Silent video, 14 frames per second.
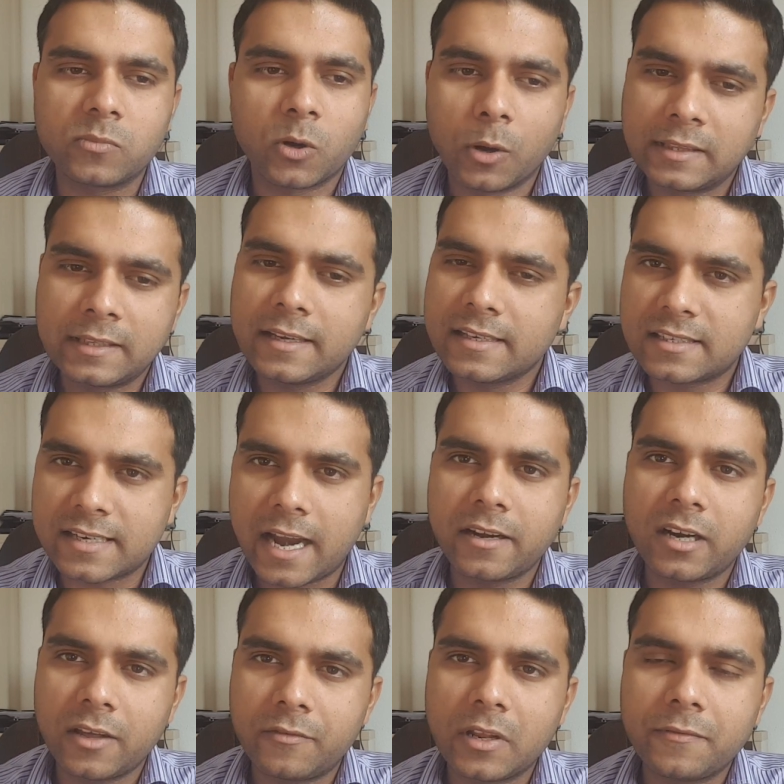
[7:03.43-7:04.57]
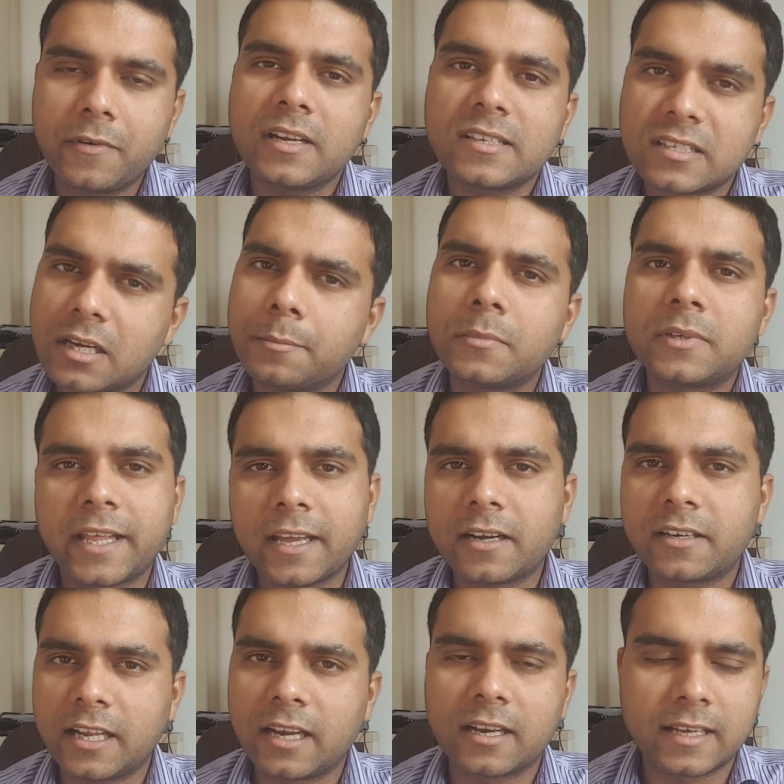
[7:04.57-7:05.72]
Goethe is standard everywhere. Some
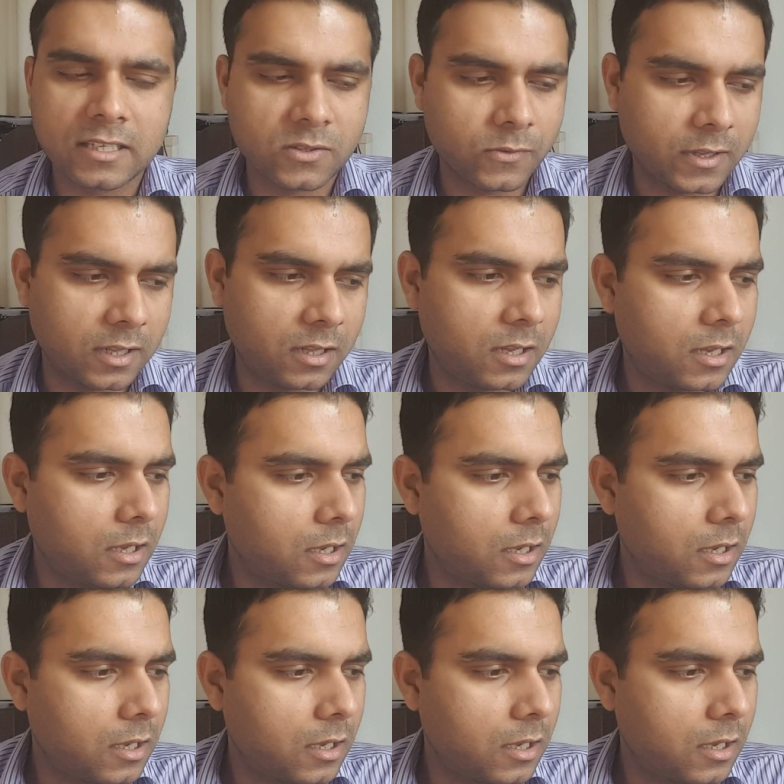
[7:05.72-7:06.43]
take TELC as well.